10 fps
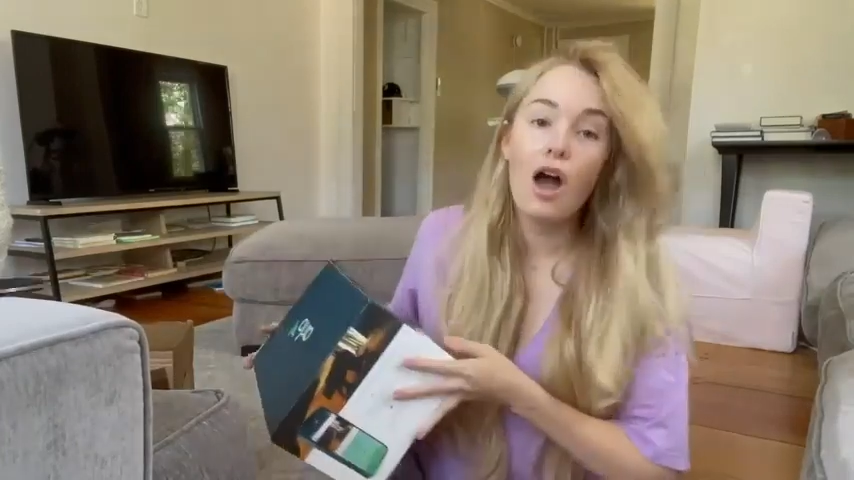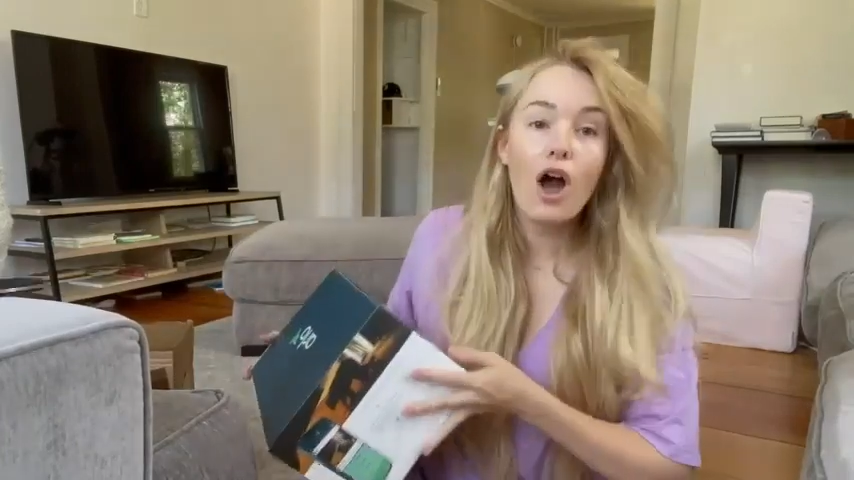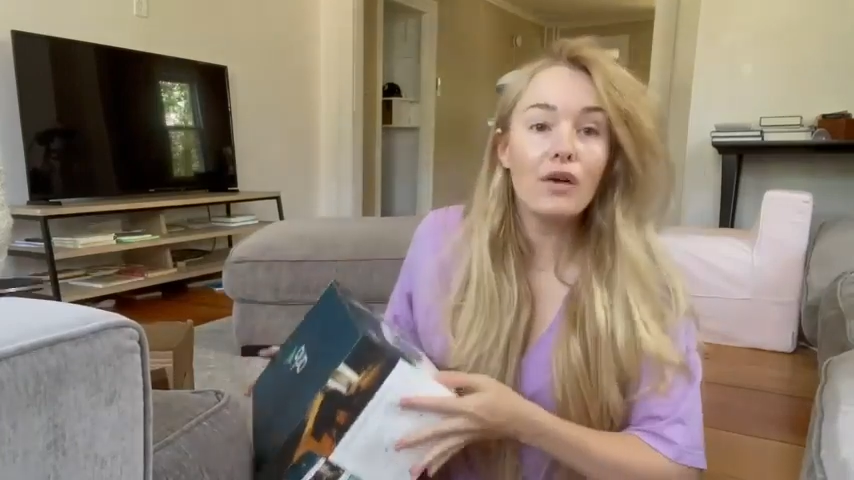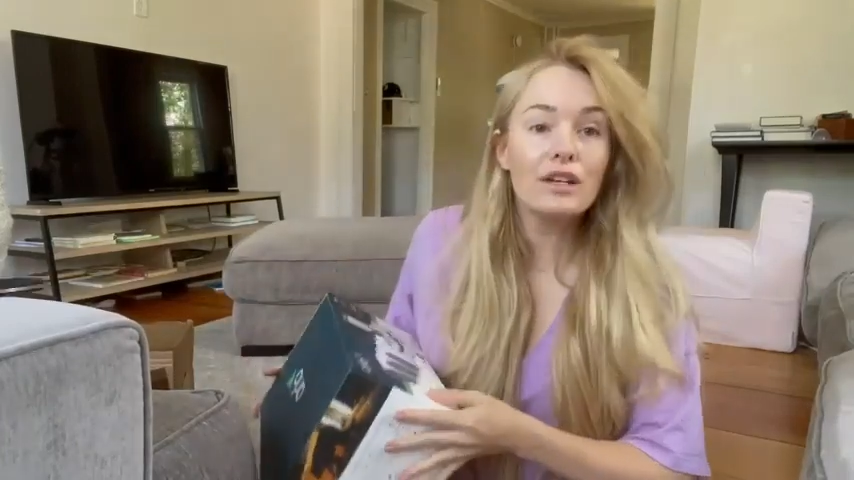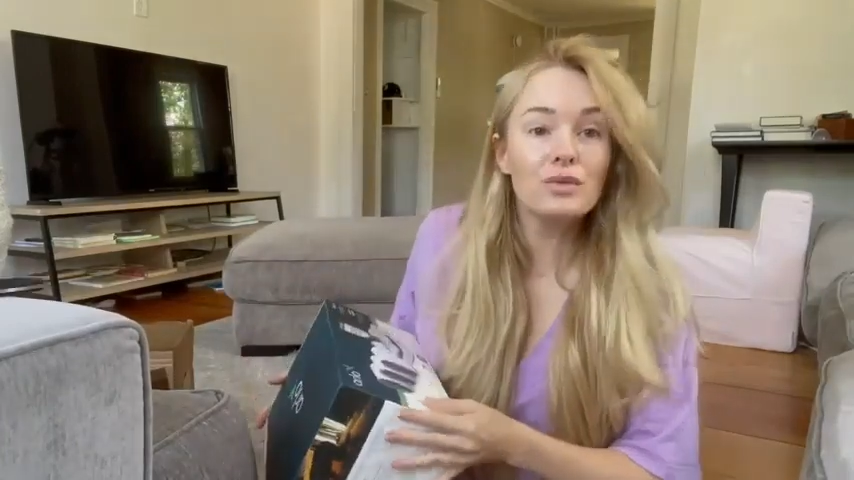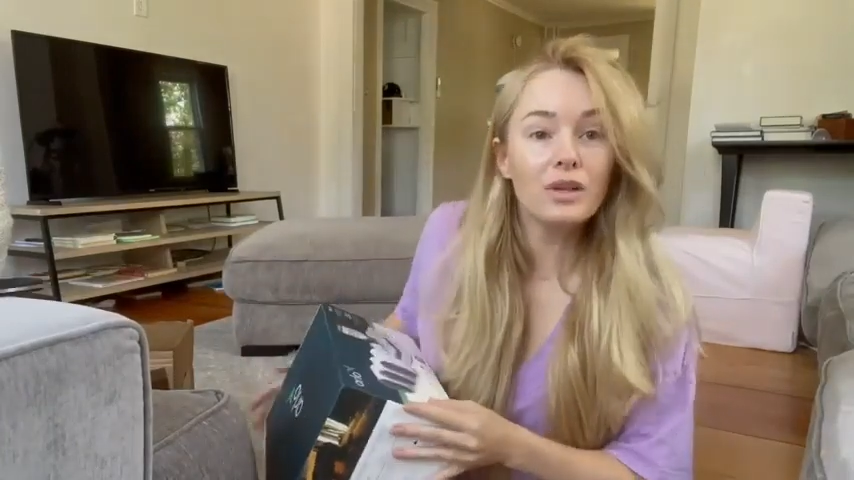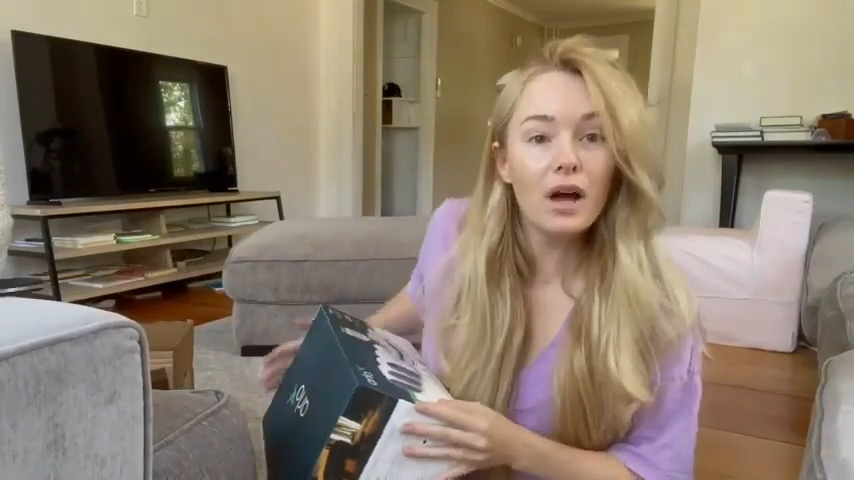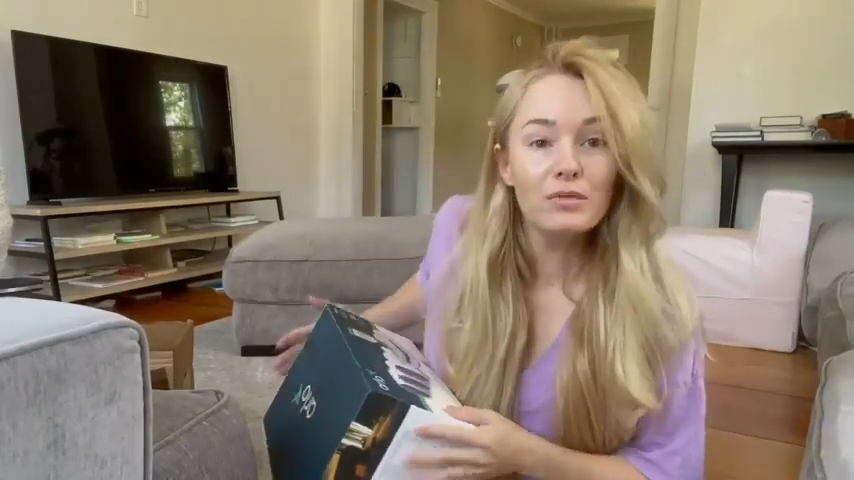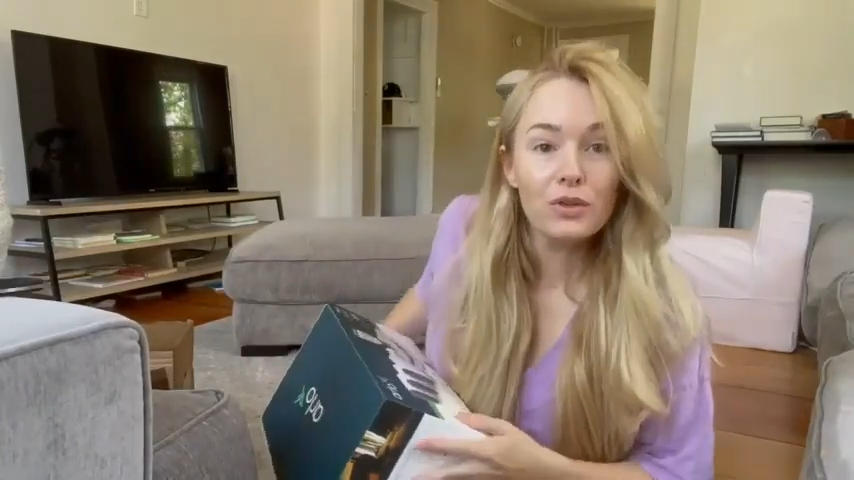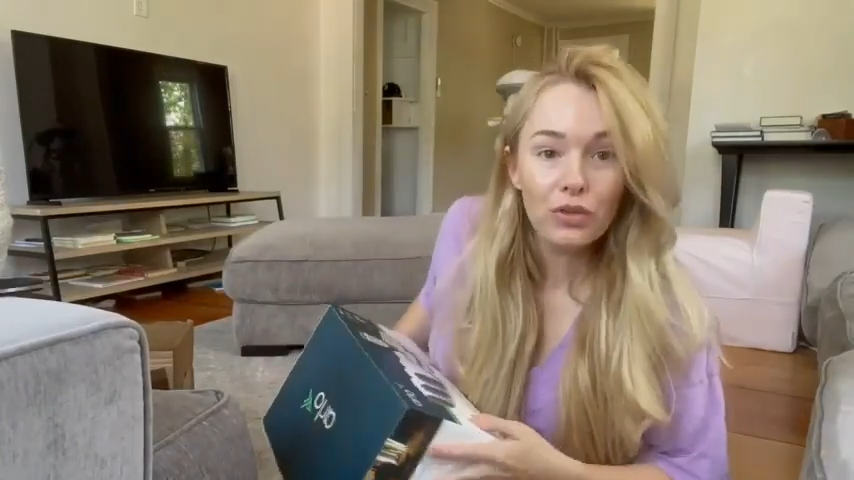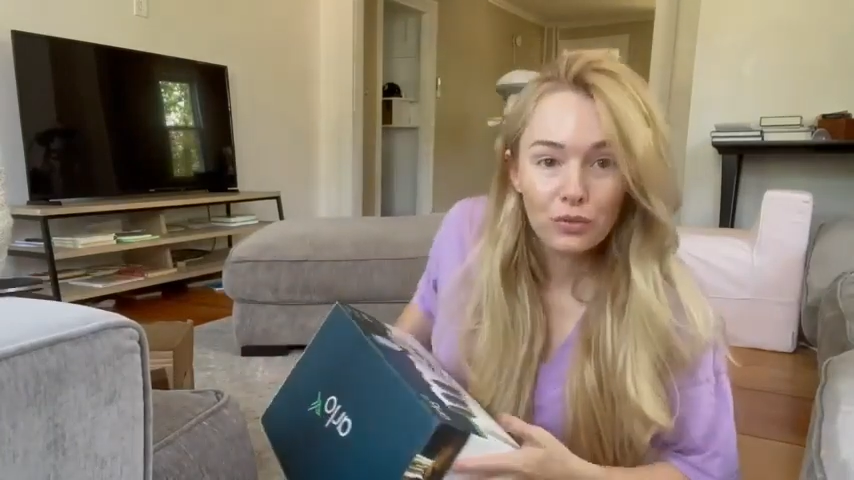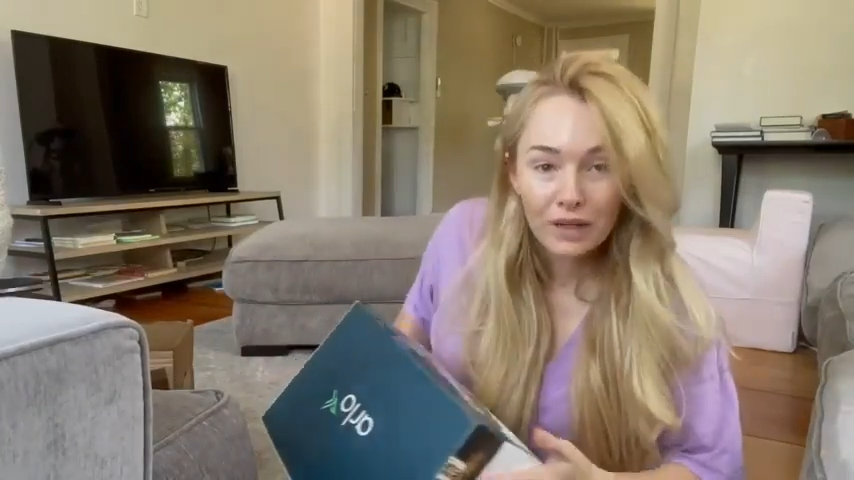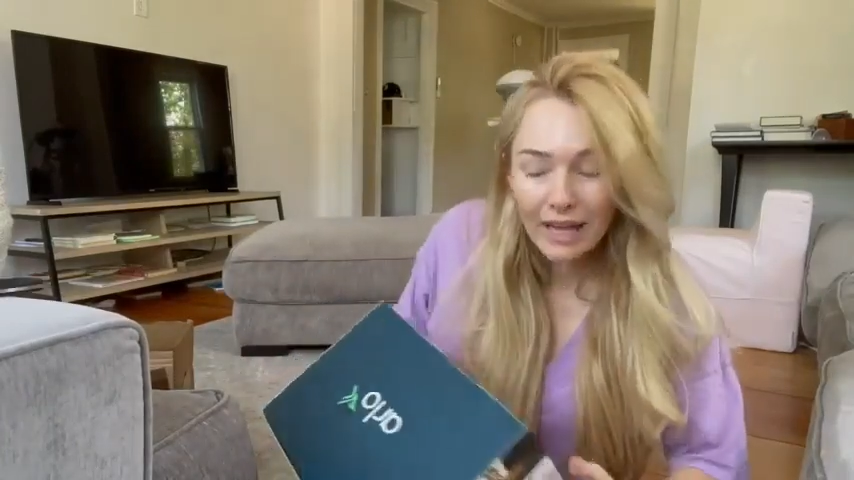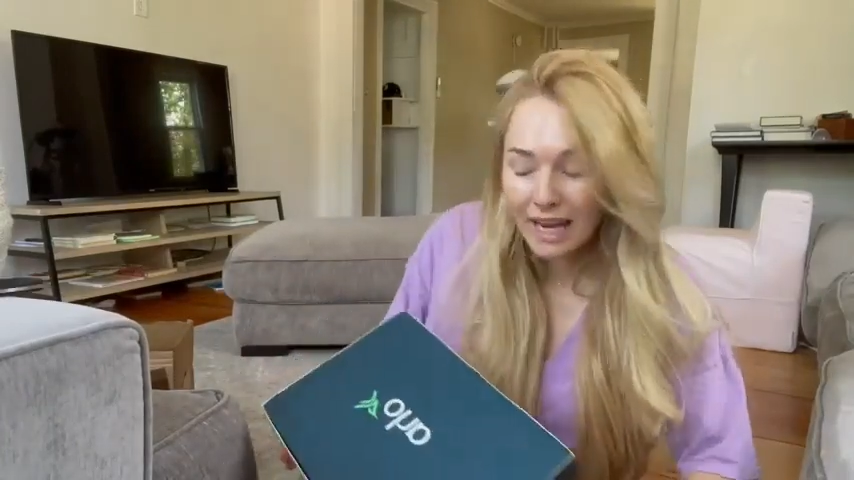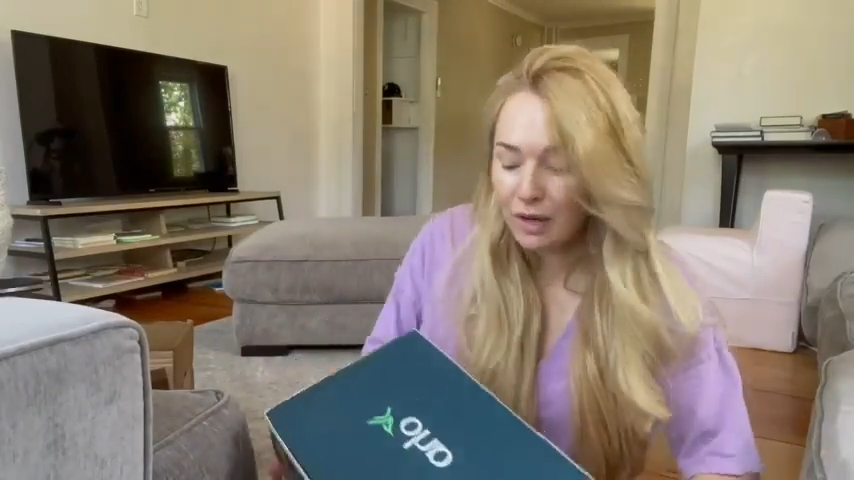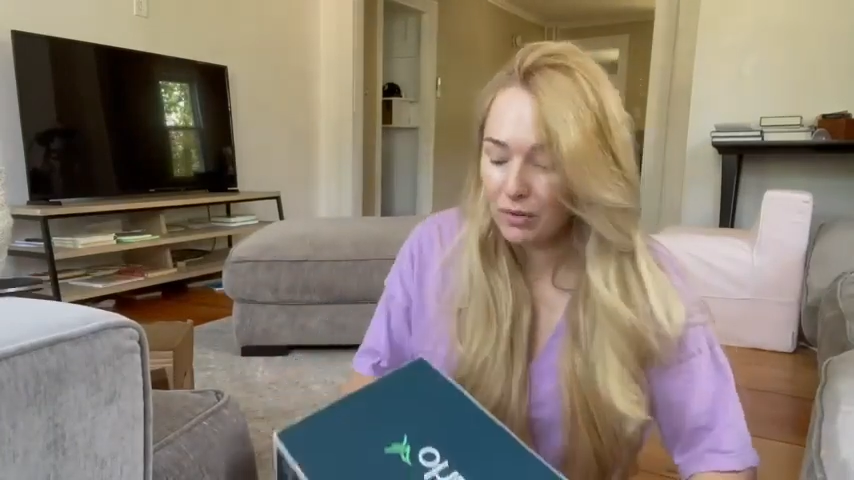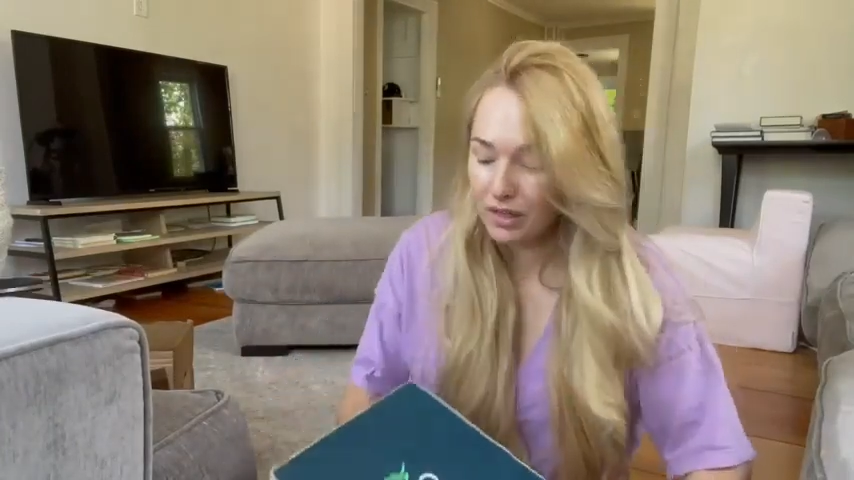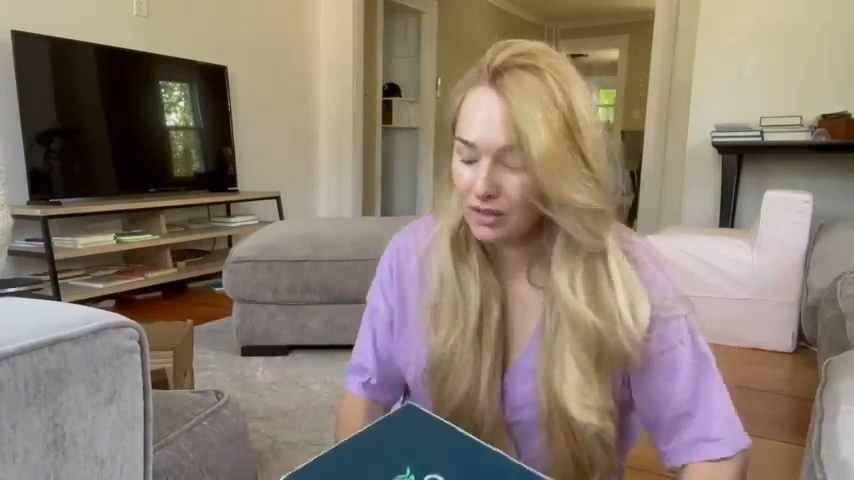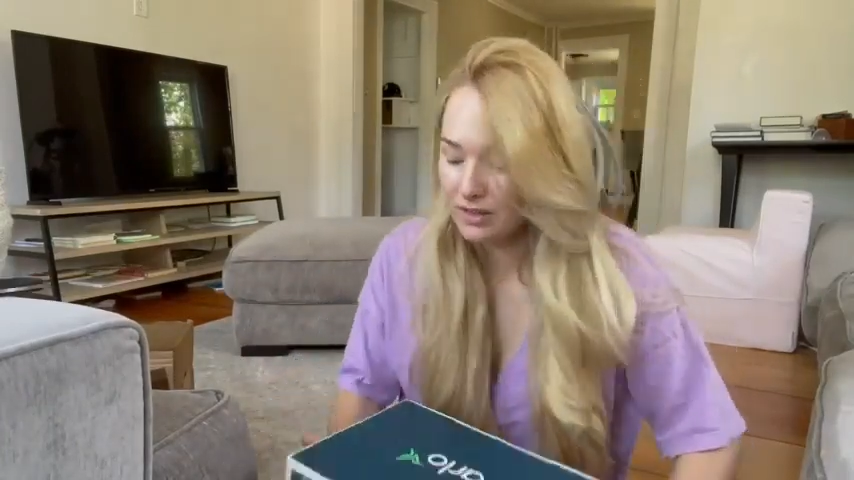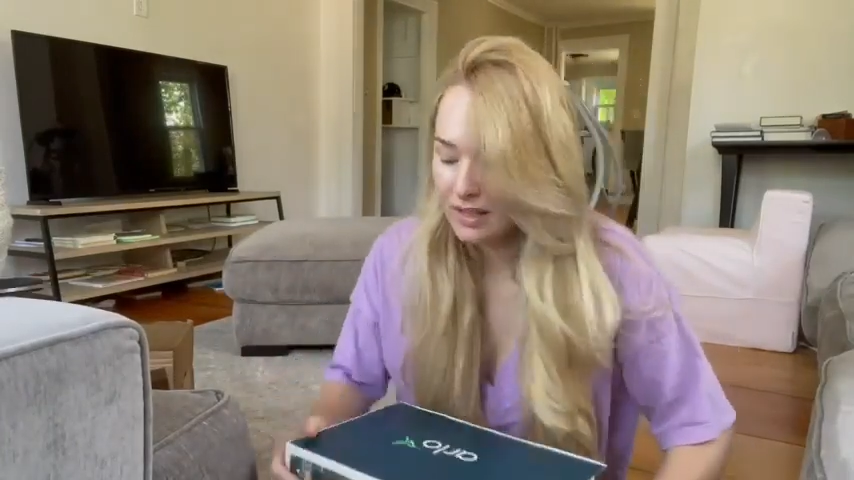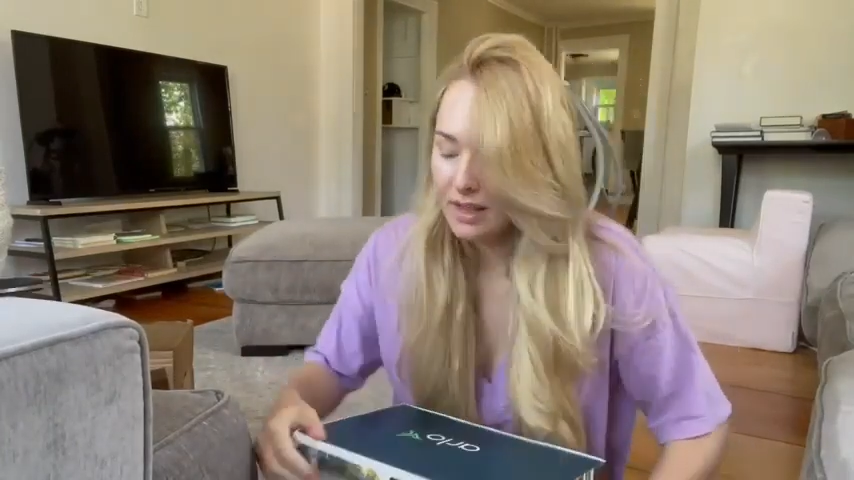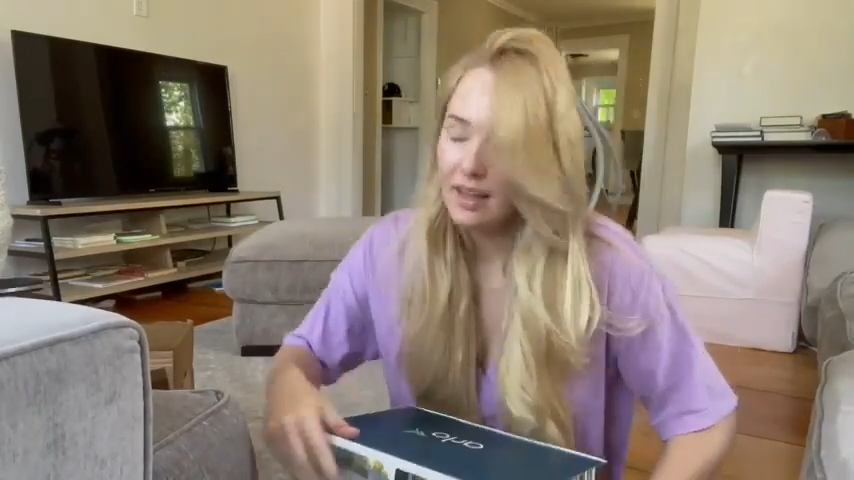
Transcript: All right, so it comes with 3 cameras.